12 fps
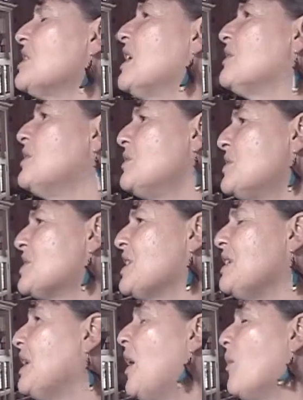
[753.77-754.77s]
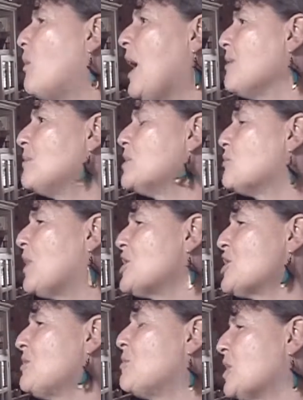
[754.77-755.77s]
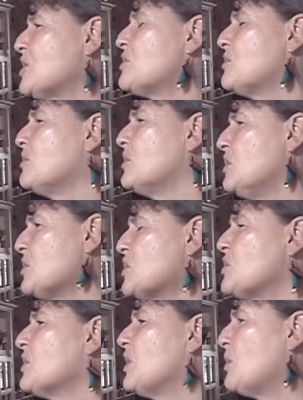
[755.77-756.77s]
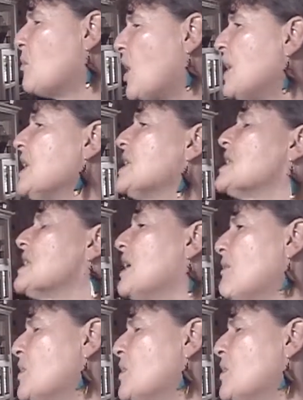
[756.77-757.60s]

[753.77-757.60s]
Now you'd say, why would Russia want to use nuclear warheads? They